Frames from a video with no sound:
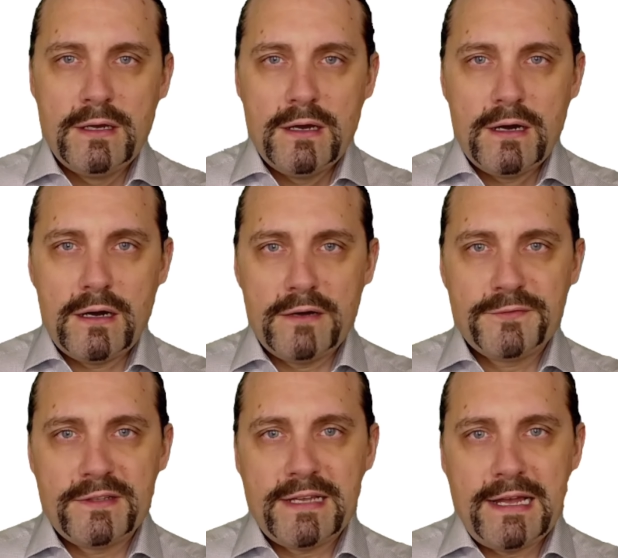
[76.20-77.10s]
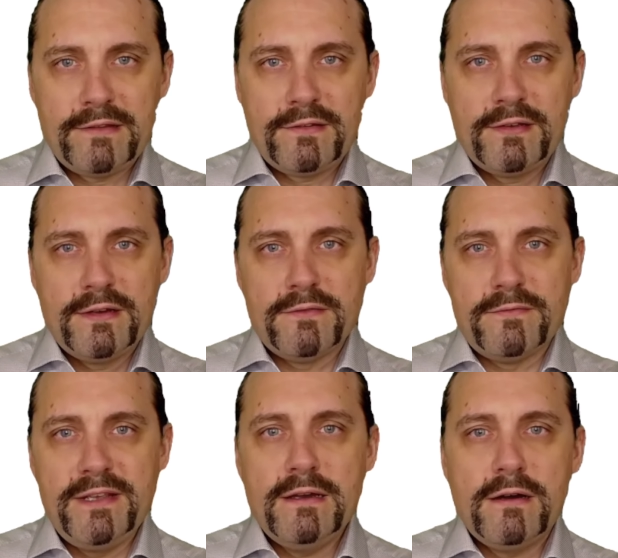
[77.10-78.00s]
After that,
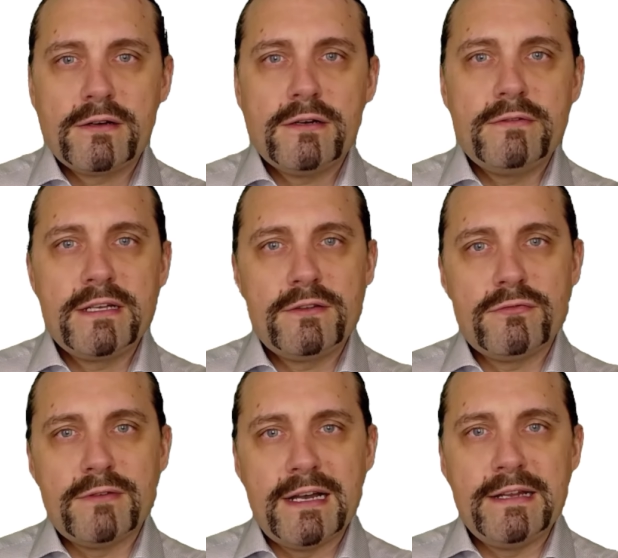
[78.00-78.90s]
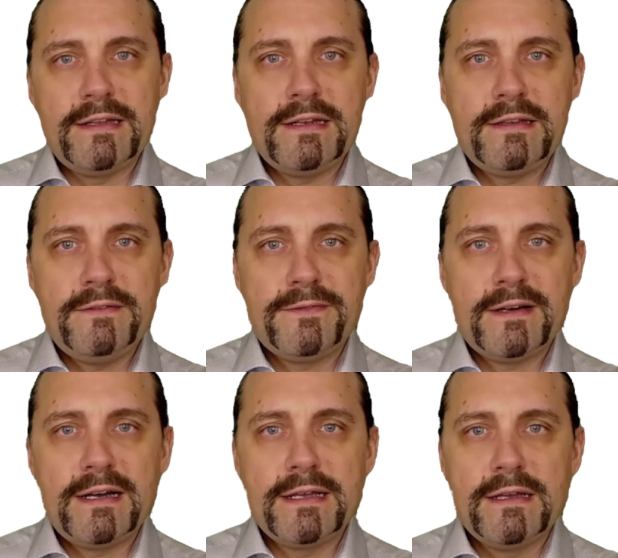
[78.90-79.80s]
we are going to
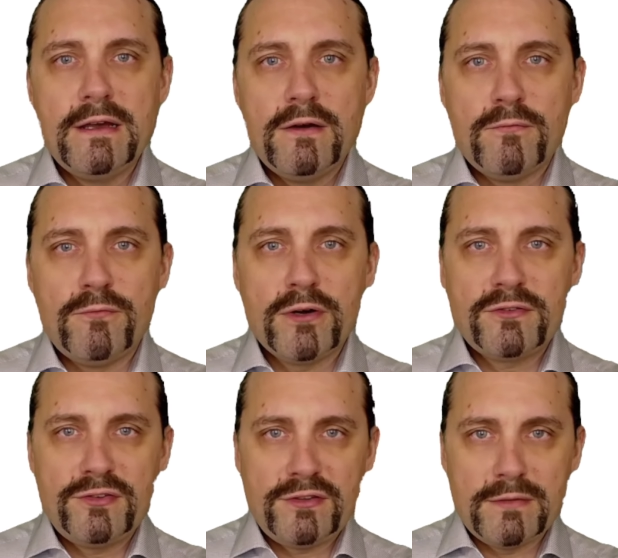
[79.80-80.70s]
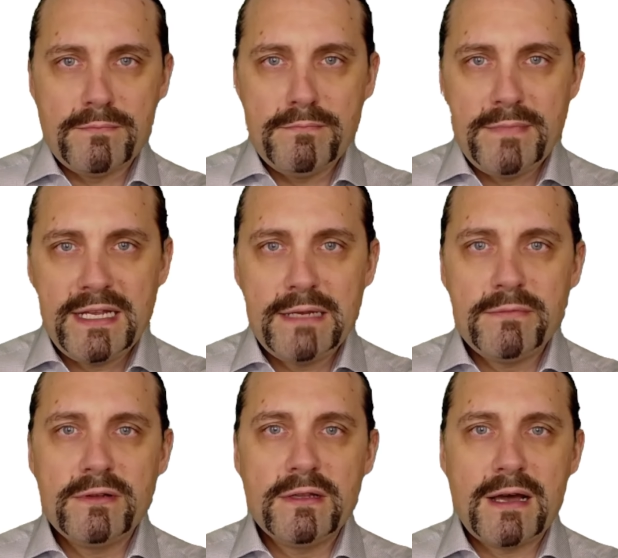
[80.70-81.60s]
identify what the
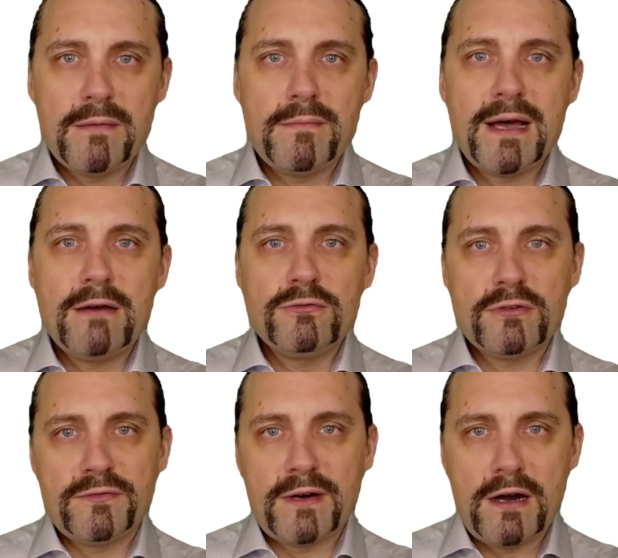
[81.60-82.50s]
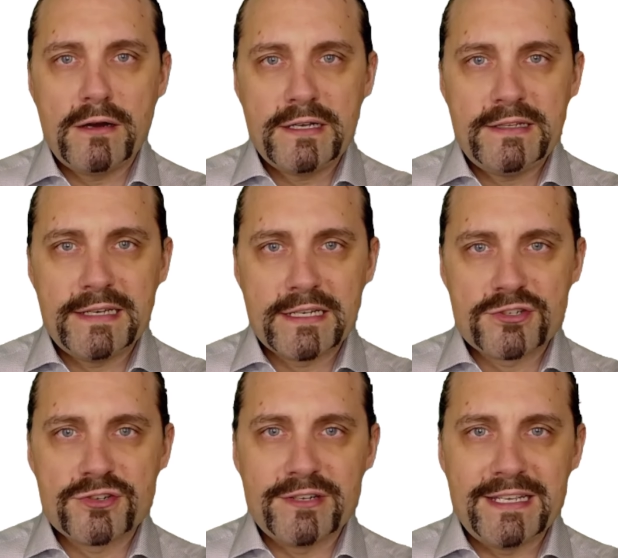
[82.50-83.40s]
minimal amount of
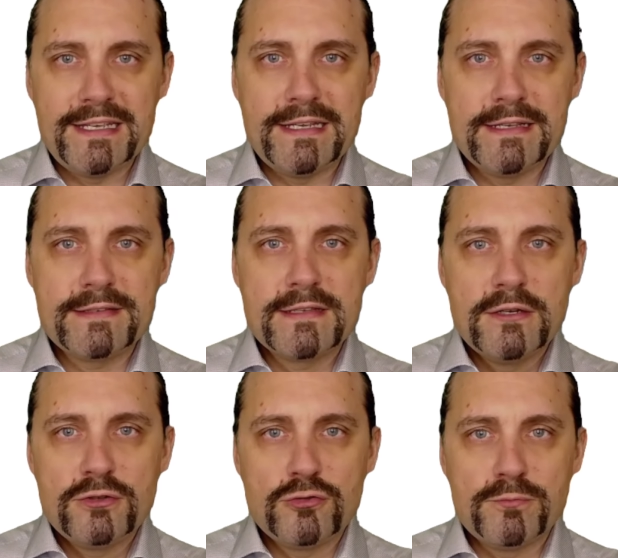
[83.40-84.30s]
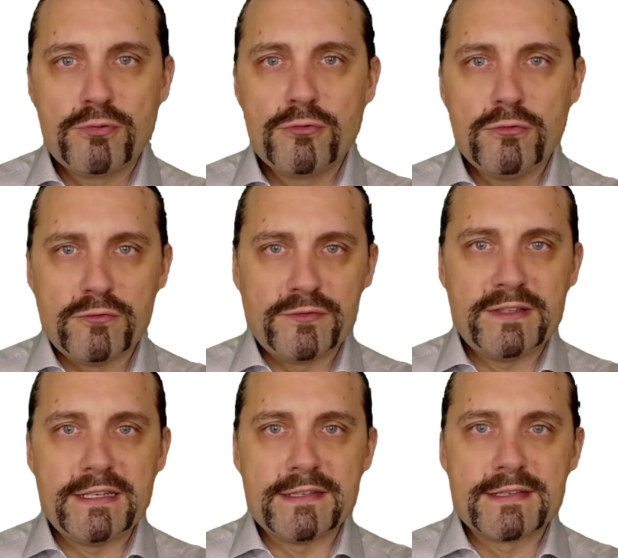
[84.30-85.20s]
architecture is to prove
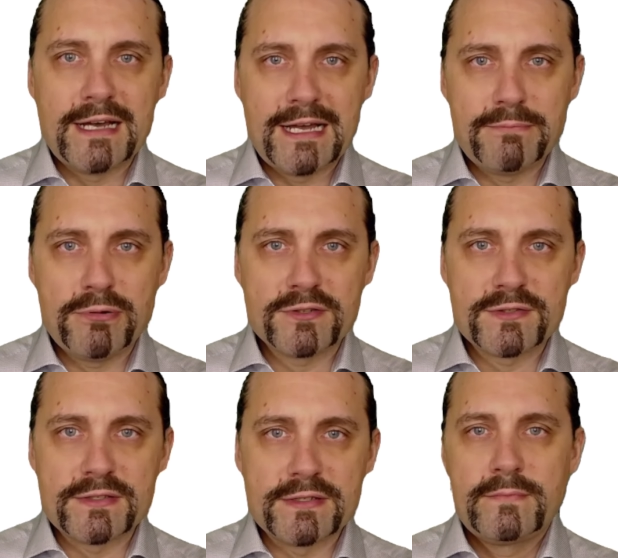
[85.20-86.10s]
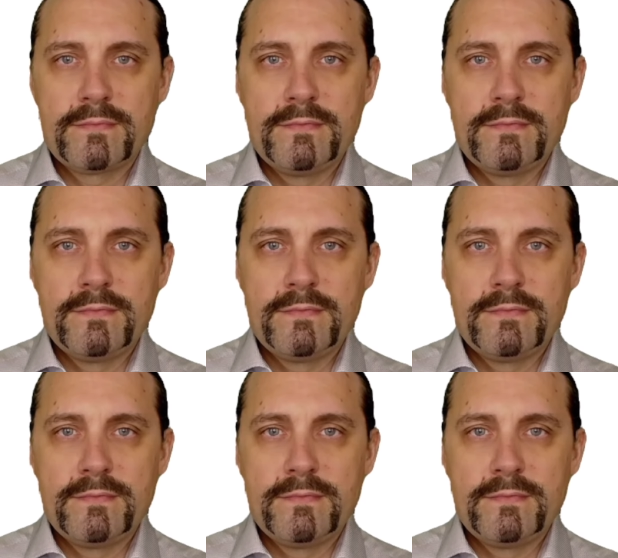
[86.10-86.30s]
this hypothesis.